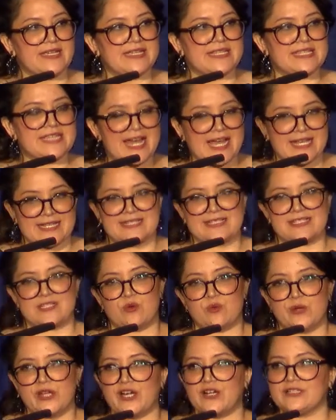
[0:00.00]
Yes,
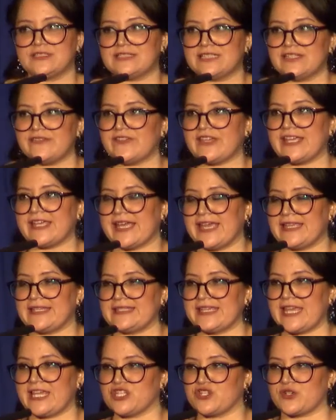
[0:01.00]
we are living in
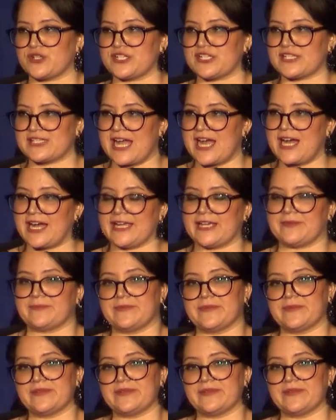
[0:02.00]
dangerous time.